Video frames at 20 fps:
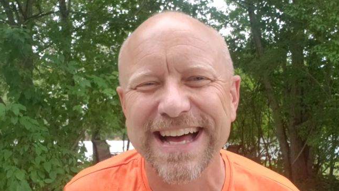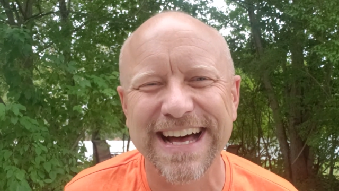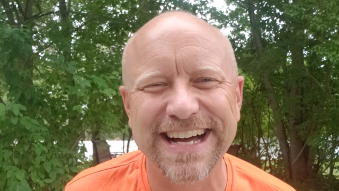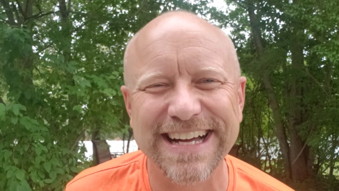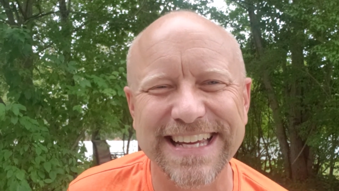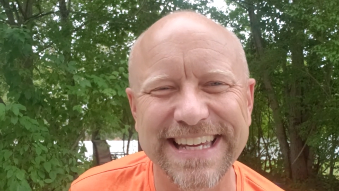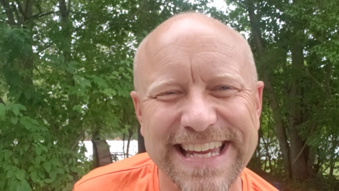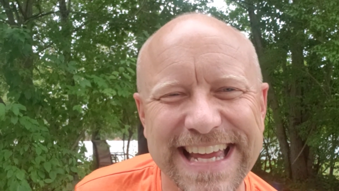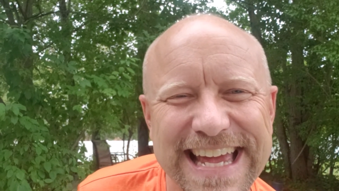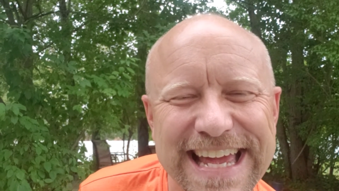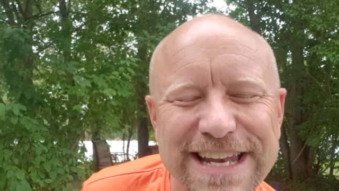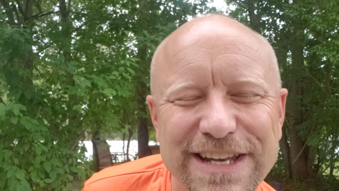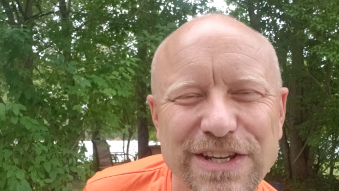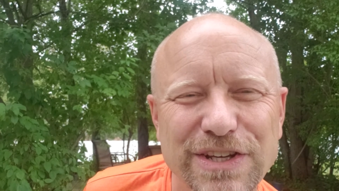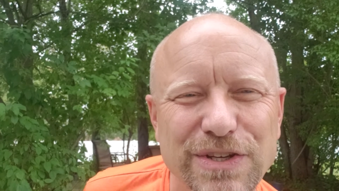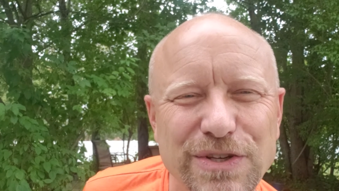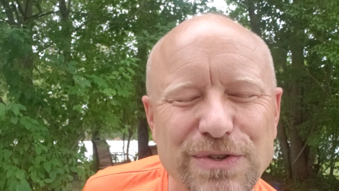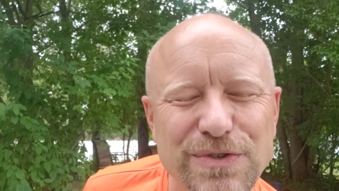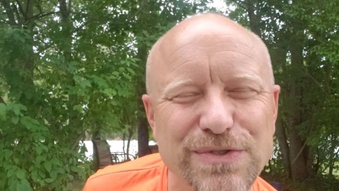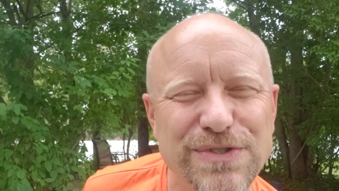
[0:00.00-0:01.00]
Again,
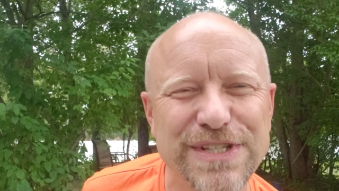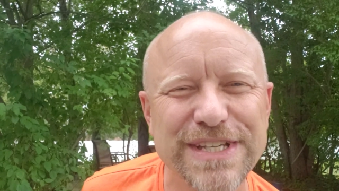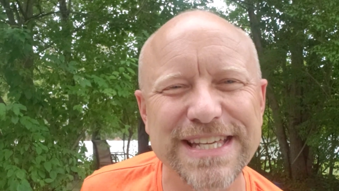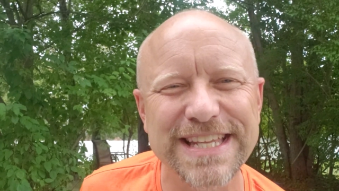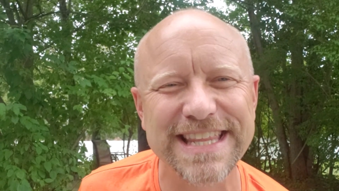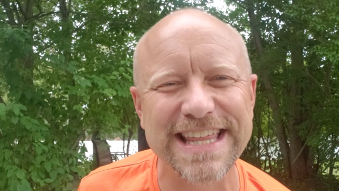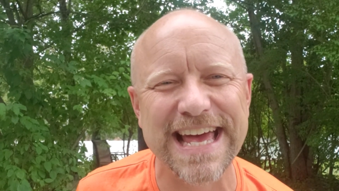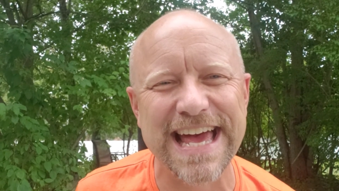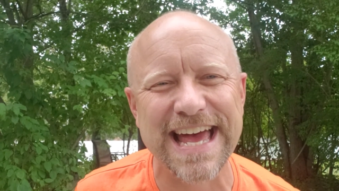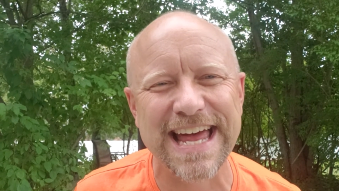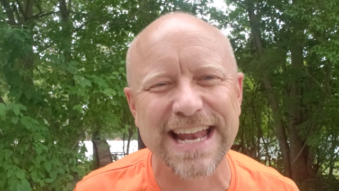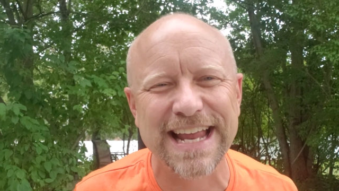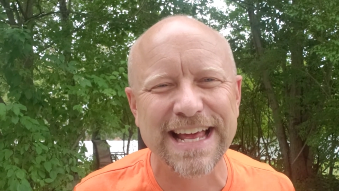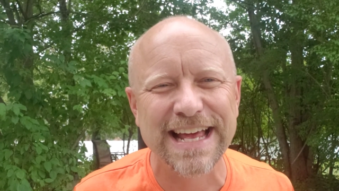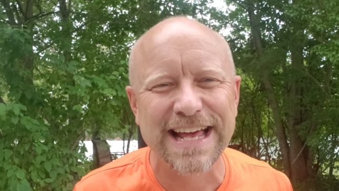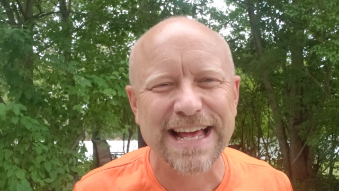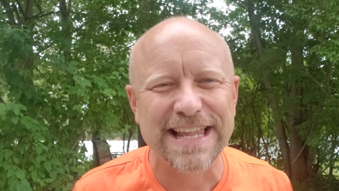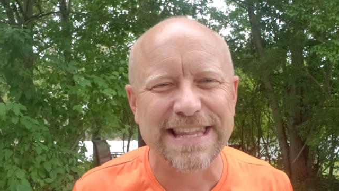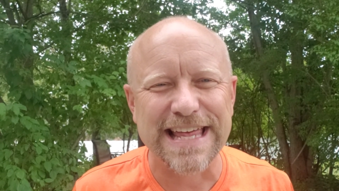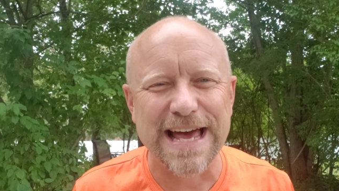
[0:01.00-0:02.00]
using that
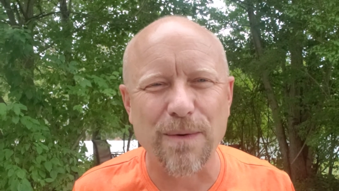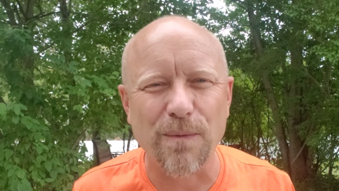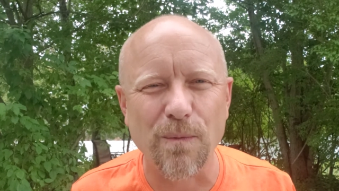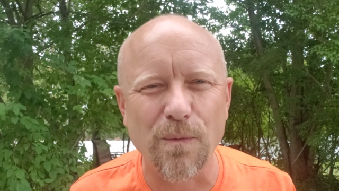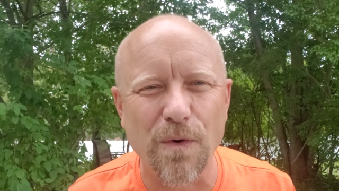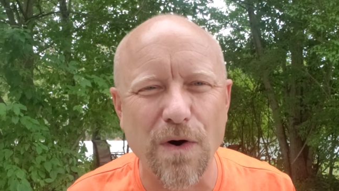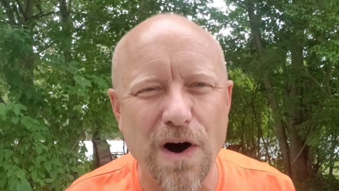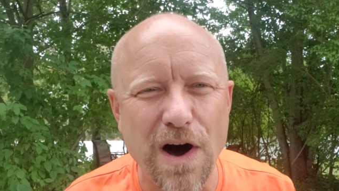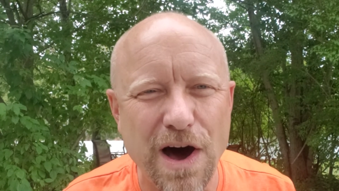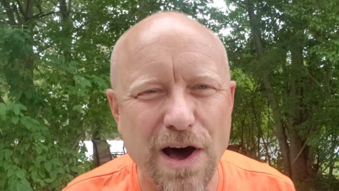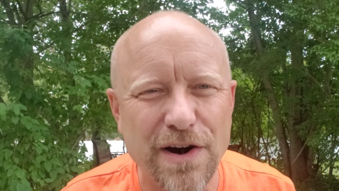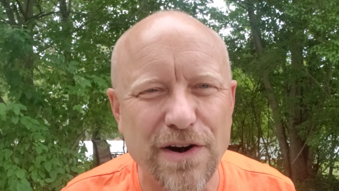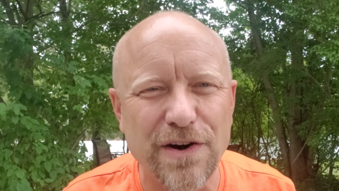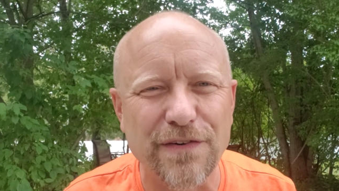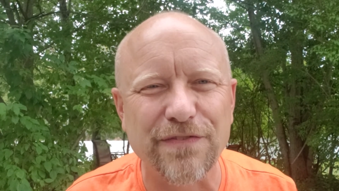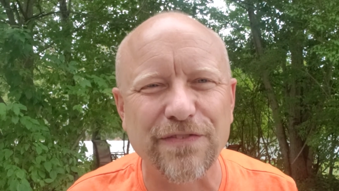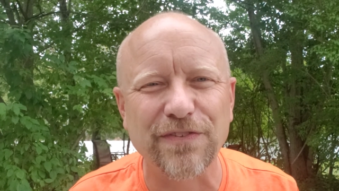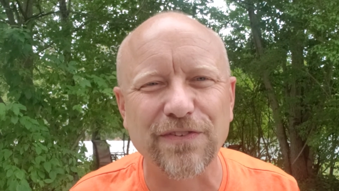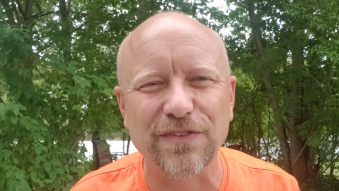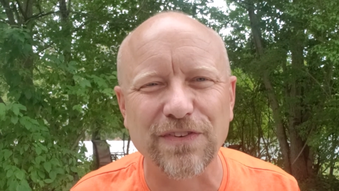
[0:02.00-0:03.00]

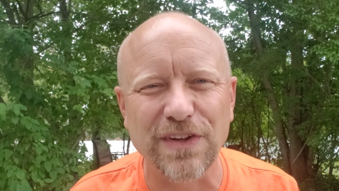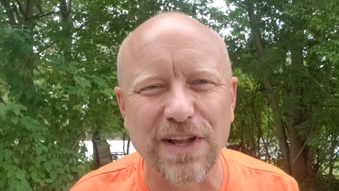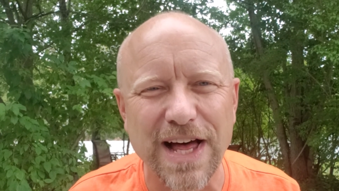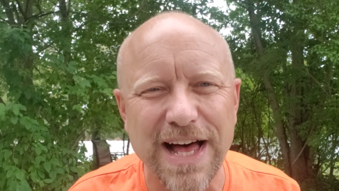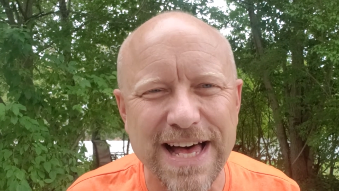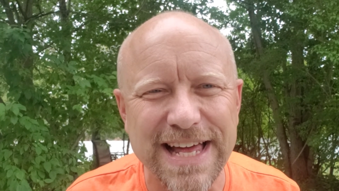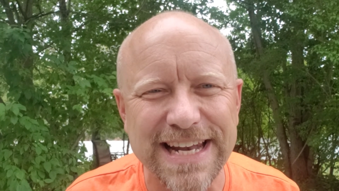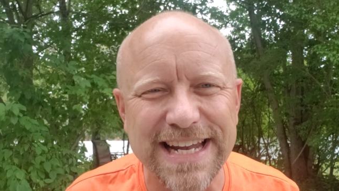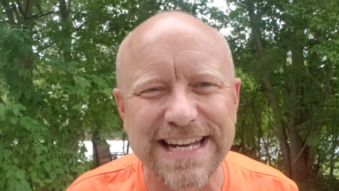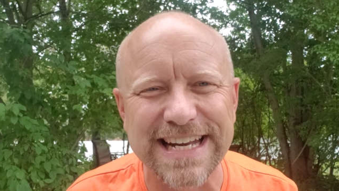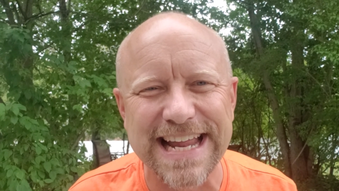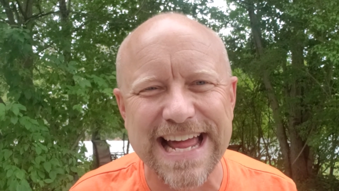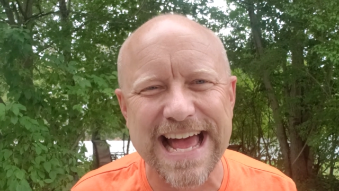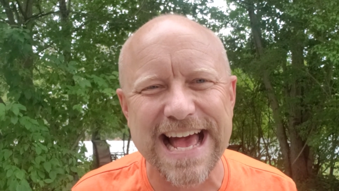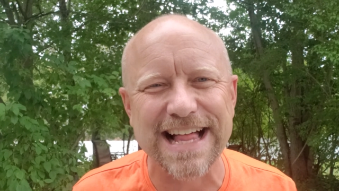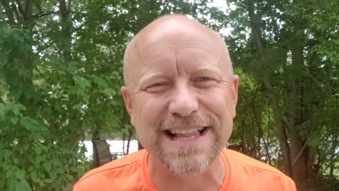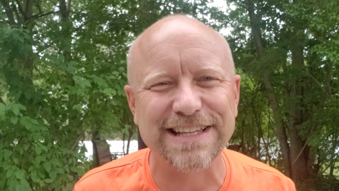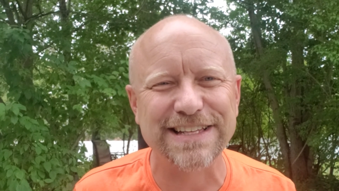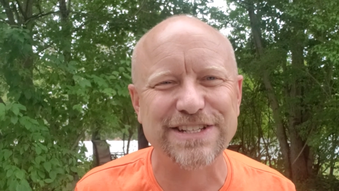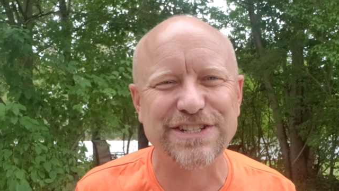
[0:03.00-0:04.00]
water flood
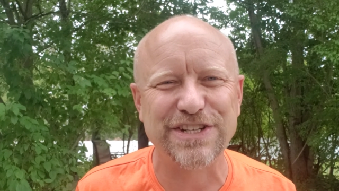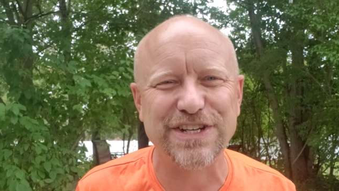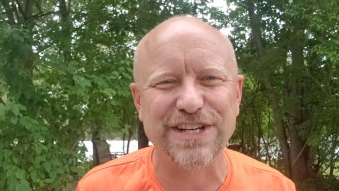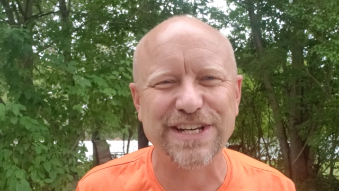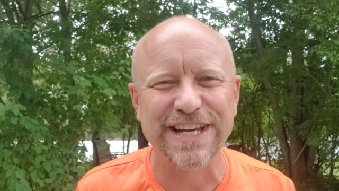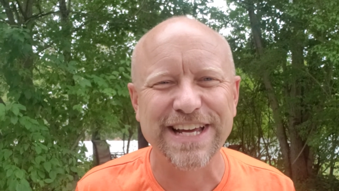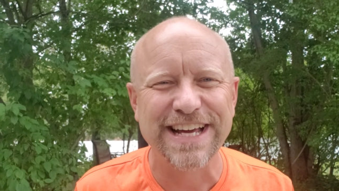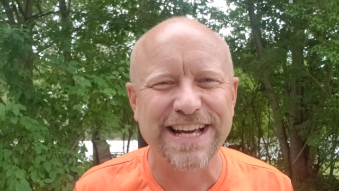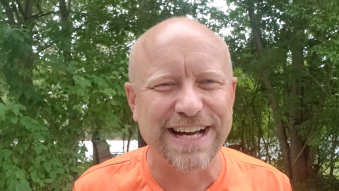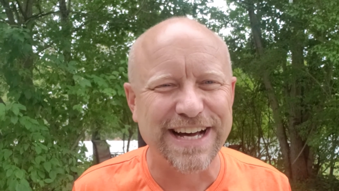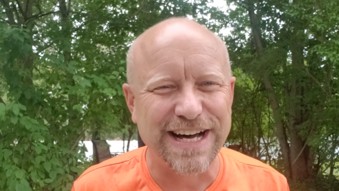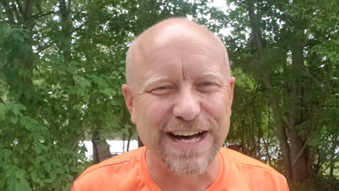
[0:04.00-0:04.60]
analogy